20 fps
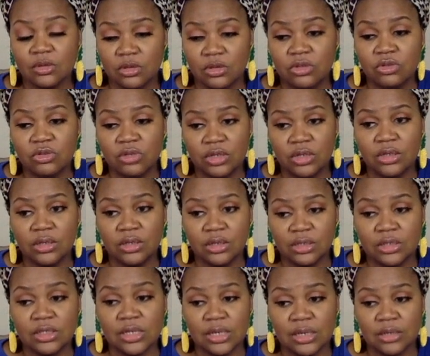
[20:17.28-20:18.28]
you did a
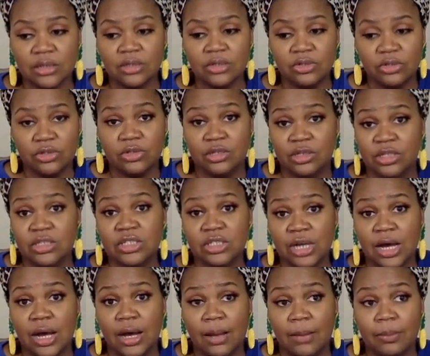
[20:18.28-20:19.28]
good time. You good
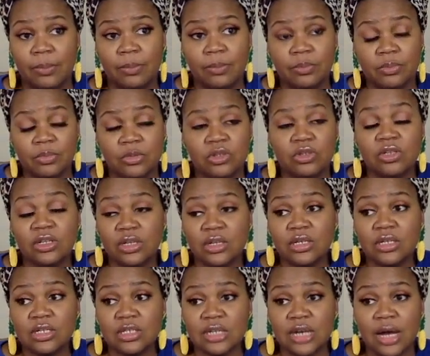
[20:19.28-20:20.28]
job. You did a
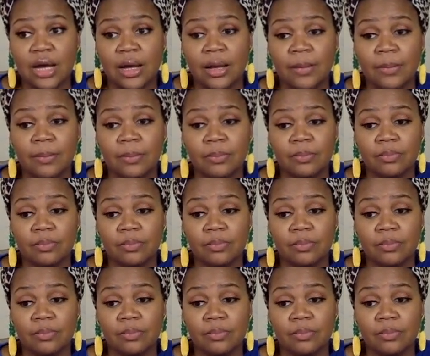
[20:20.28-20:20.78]
good job.